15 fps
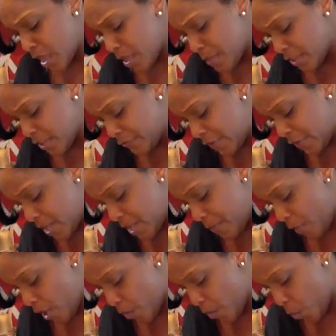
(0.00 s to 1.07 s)
But the funny
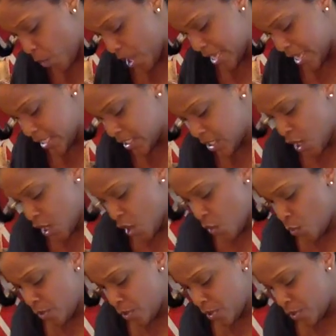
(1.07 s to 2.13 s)
part was
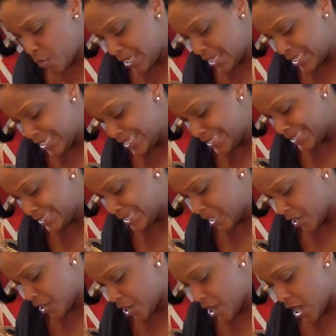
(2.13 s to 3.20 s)
when we went to
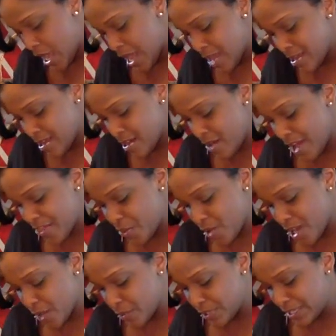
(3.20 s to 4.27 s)
dinner, I thought
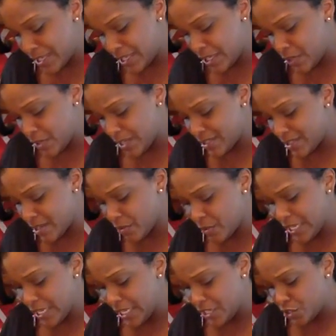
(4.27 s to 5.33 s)
I was cute. I said, I'm going
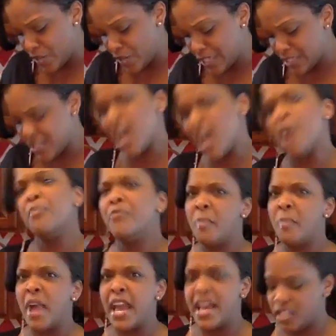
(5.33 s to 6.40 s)
to get dressed up for
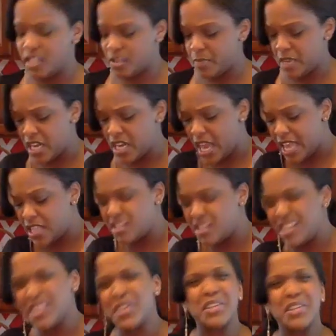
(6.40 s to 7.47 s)
my husband
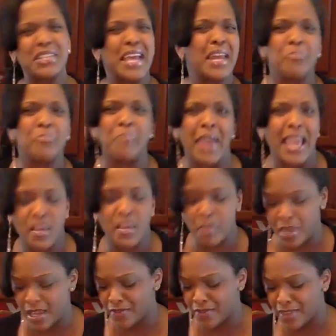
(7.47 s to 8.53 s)
nicely. I just had a baby
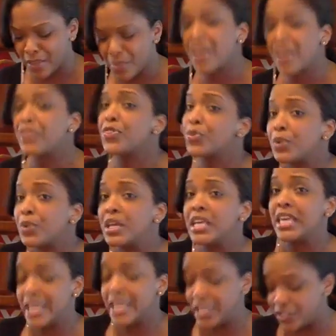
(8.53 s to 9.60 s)
and everything. We've got 3
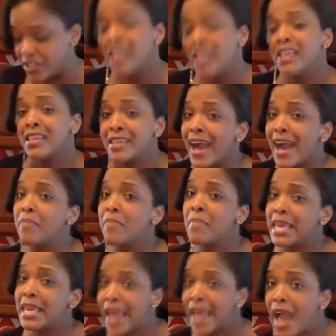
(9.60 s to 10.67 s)
kids. You got to
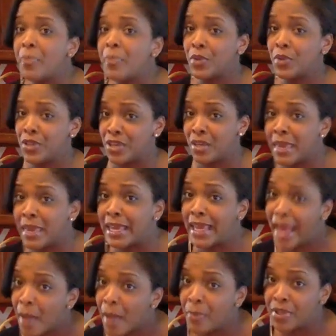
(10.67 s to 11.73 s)
make it happen when you can make it
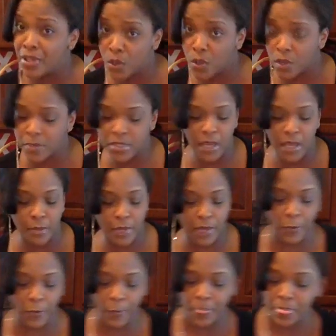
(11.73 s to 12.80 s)
happen. You know what I'm saying,
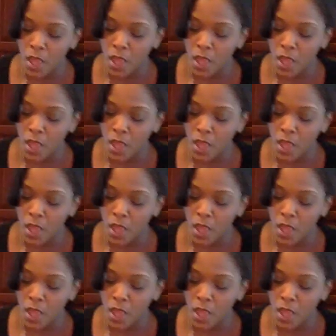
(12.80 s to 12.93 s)
people?